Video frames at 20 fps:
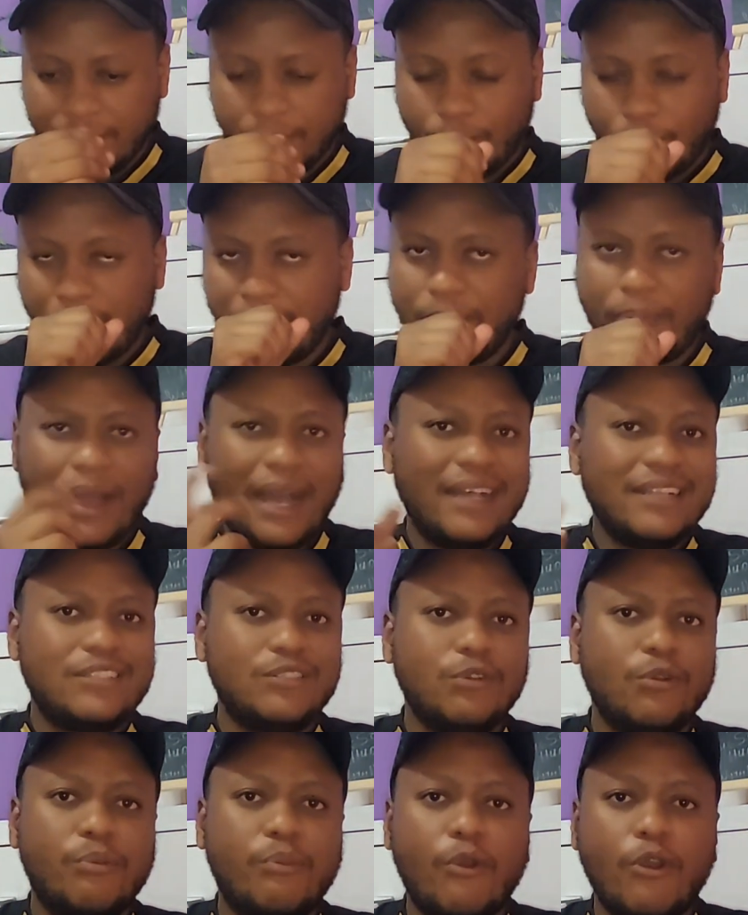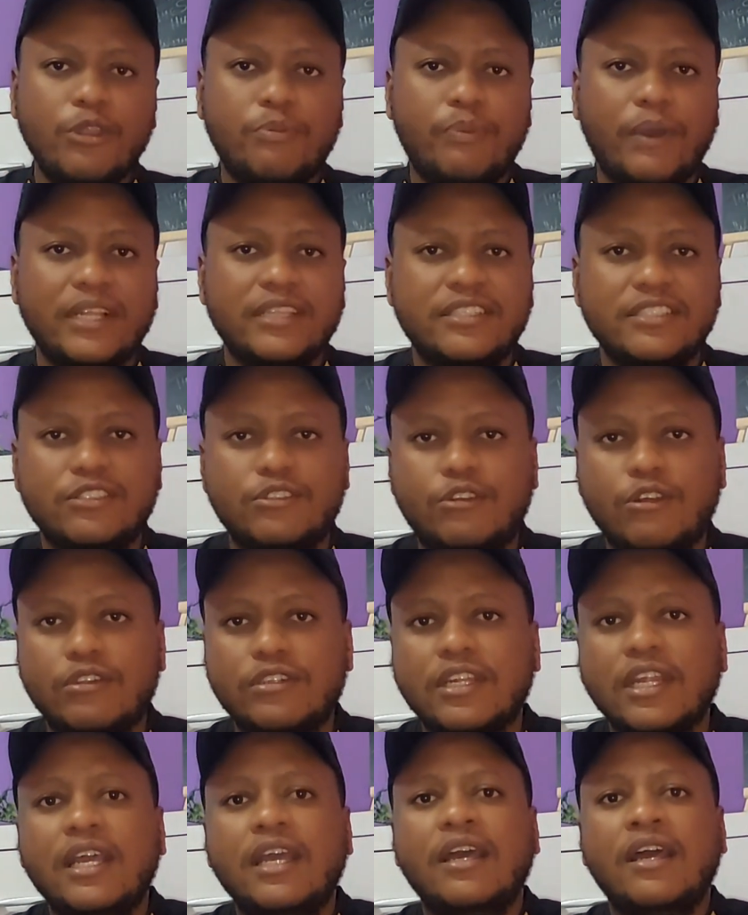one party or both parties
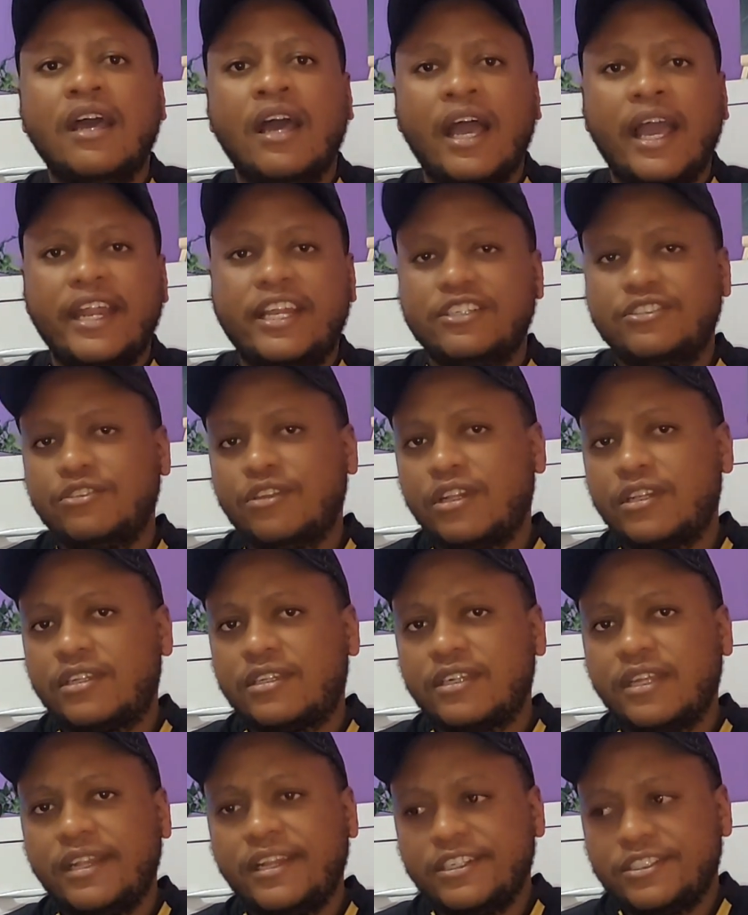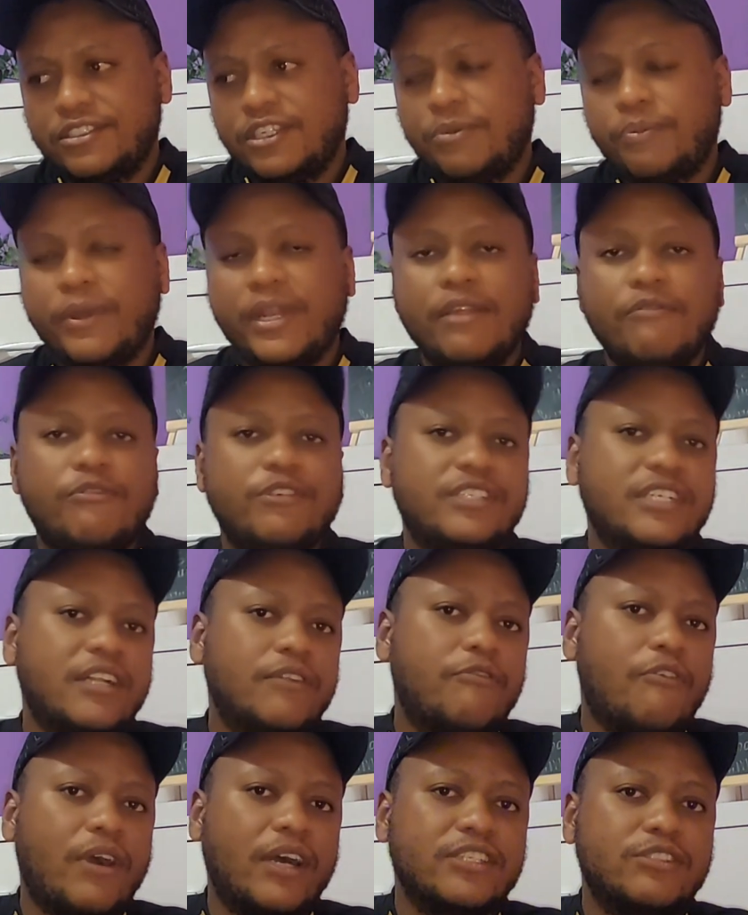thought it is not beneficial
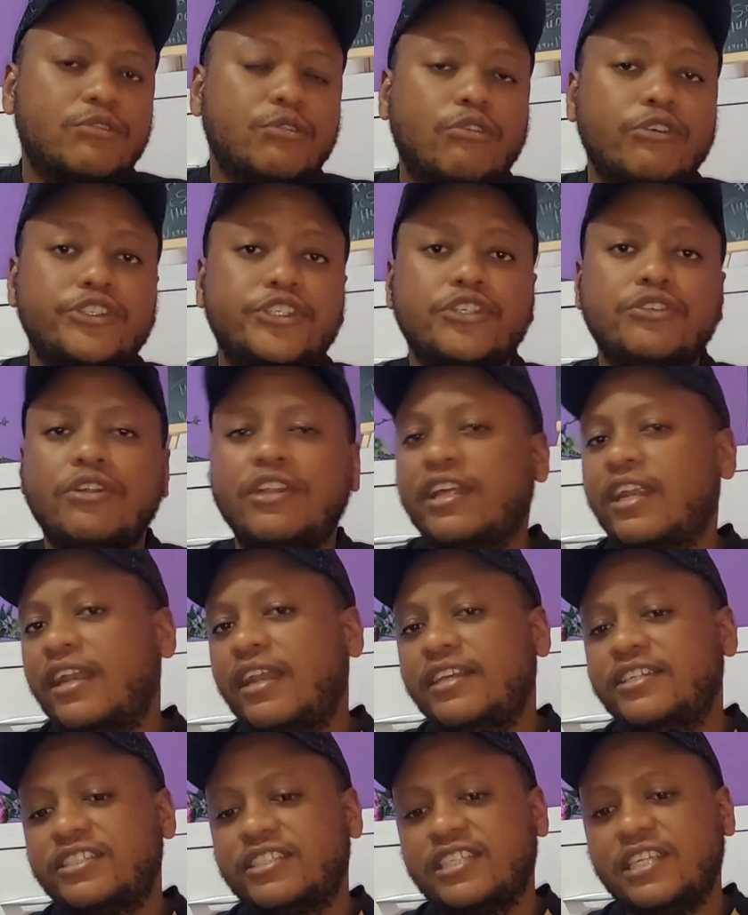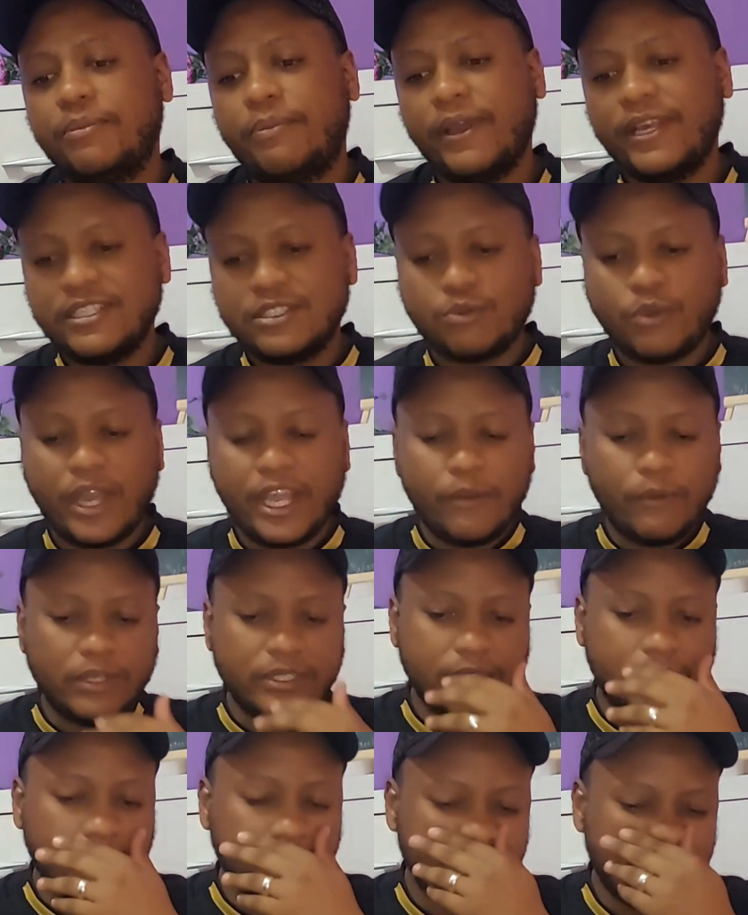for us to continue the relationship. Hence why he
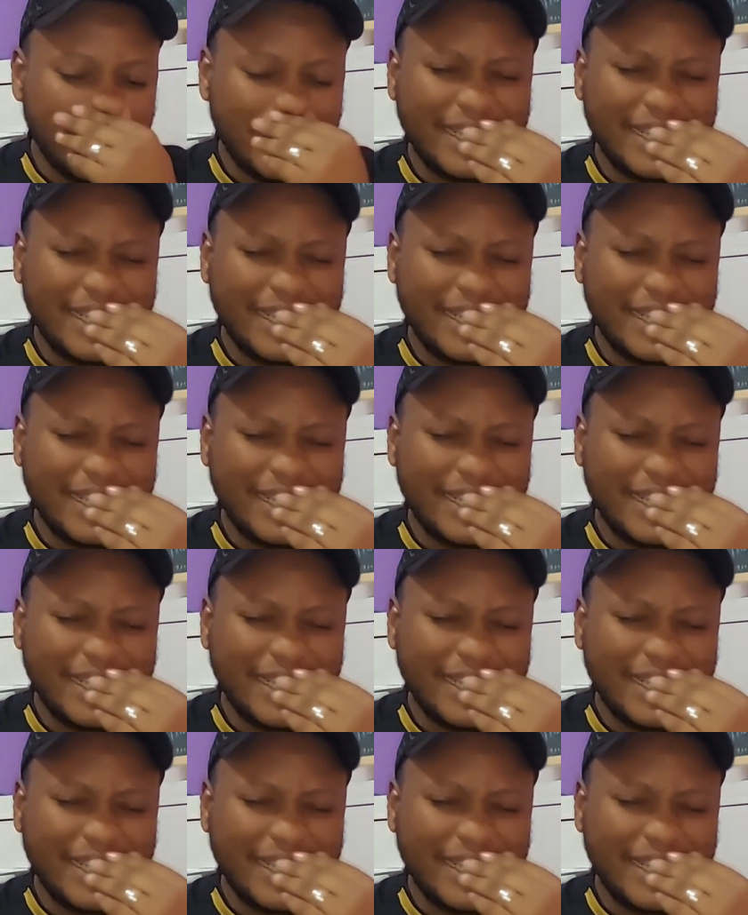was released.